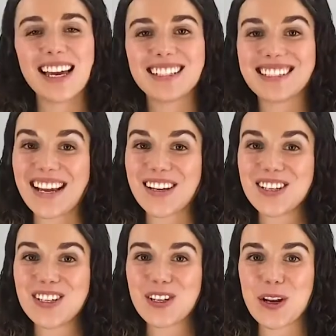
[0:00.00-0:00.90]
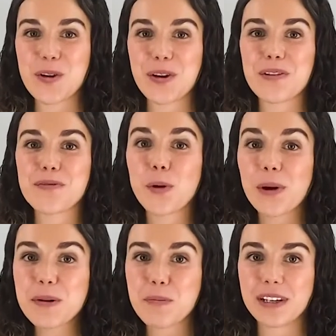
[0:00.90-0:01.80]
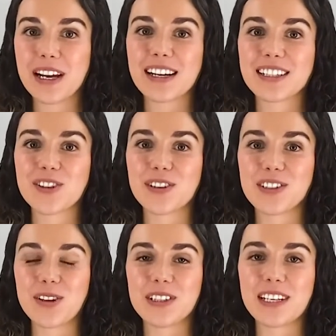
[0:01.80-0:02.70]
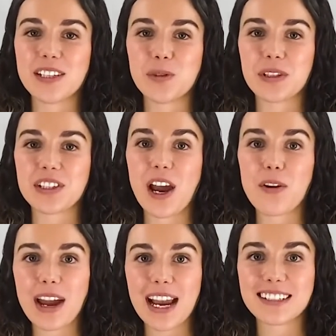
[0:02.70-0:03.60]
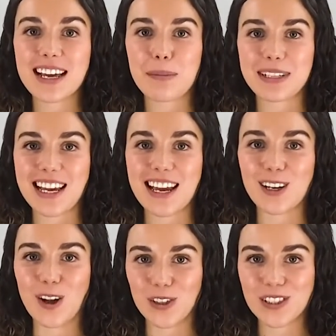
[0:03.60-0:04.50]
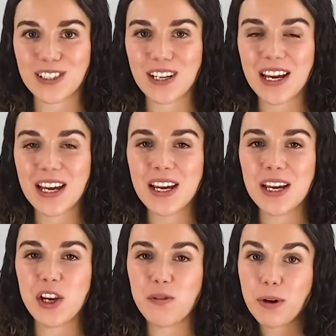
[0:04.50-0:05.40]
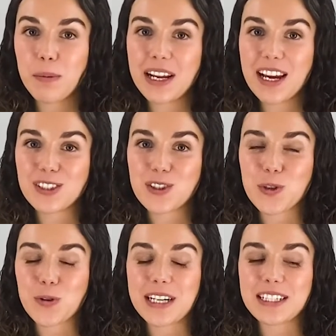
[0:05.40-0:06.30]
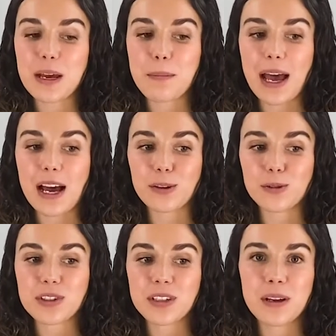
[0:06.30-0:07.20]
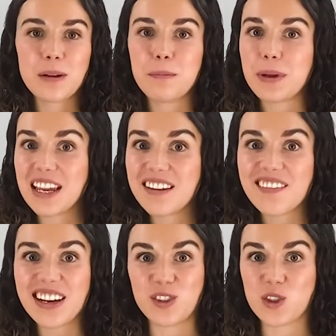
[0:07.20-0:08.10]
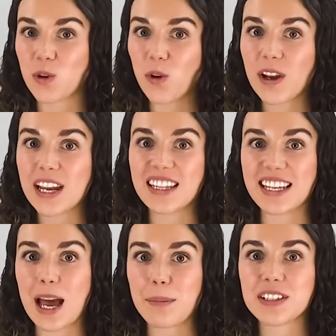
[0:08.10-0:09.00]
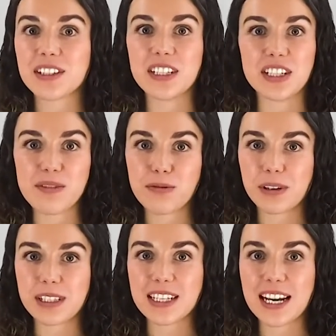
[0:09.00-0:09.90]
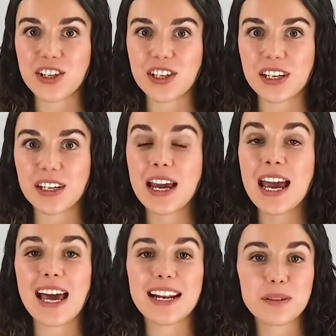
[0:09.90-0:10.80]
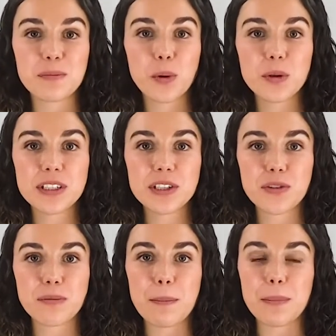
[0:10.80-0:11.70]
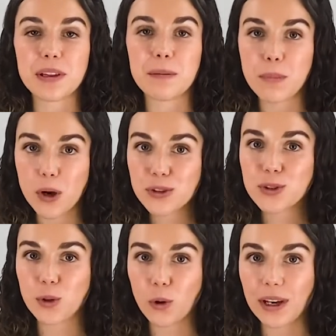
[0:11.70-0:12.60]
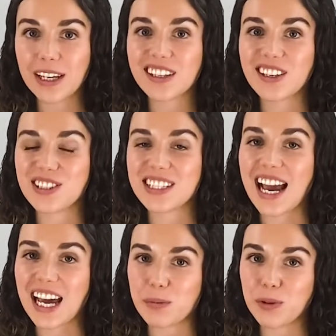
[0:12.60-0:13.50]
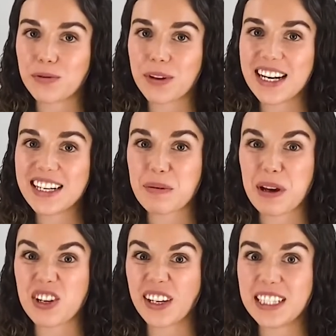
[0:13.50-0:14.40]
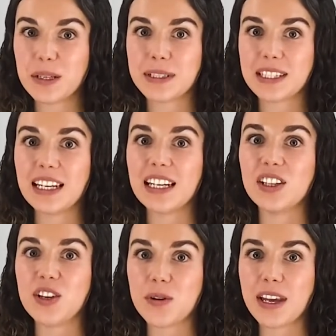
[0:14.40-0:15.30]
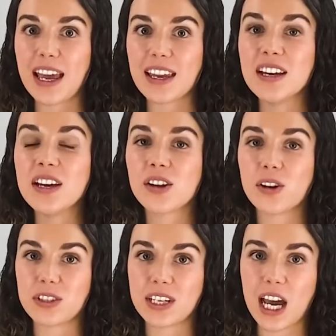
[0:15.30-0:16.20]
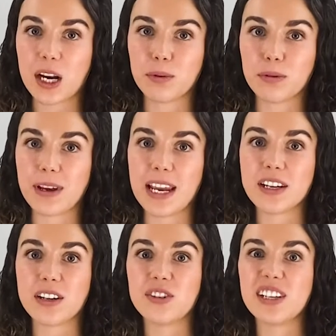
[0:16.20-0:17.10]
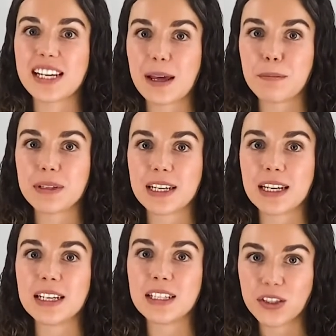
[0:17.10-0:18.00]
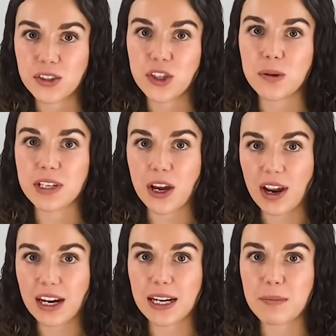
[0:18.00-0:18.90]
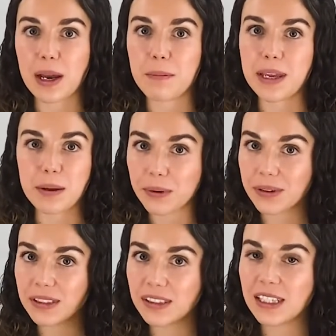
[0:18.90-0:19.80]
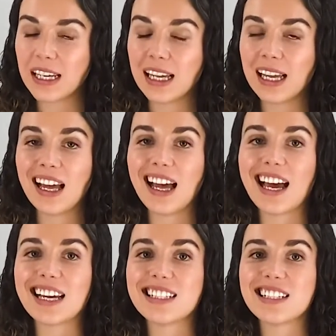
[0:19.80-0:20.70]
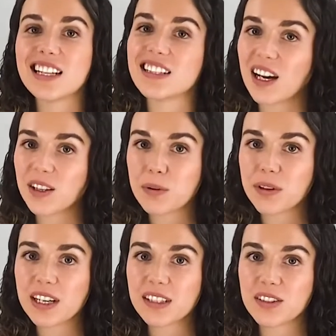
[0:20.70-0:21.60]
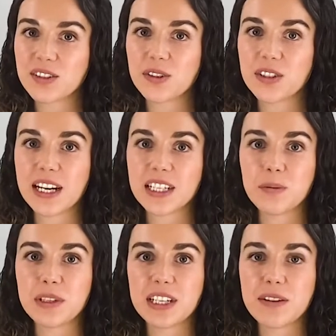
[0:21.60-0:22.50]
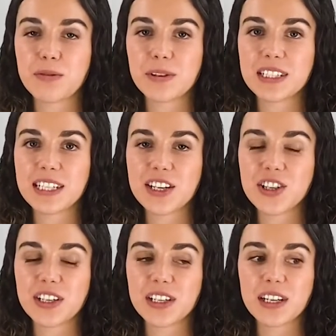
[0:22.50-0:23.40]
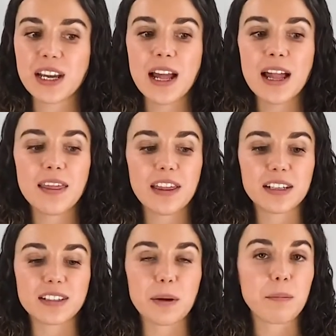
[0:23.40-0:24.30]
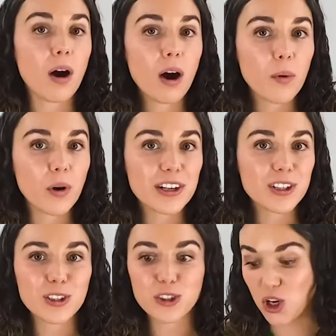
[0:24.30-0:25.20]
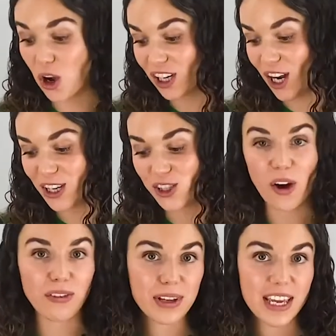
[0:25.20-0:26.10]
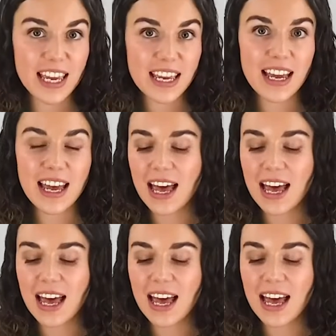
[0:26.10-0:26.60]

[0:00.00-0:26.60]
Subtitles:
Second, you can avoid products that are associated with direct habitat loss. You've probably heard stories about beef and soy in the Amazon and deforestation, and it's important to remember that most soy goes to animal feed, about 90% in the UK goes to animal feed, and only 10% is consumed directly by people. And there's other products associated with deforestation, things like palm oil, chocolate, coffee.